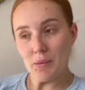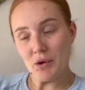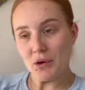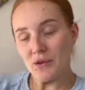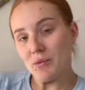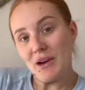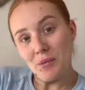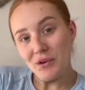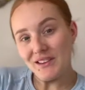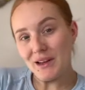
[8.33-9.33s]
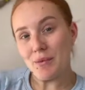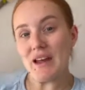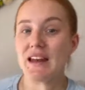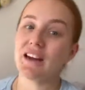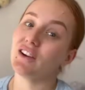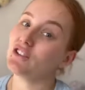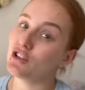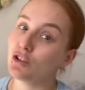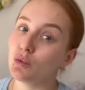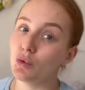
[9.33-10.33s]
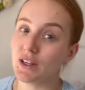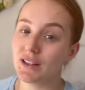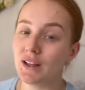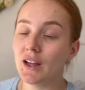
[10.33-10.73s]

because my little boy's napping and I just wanted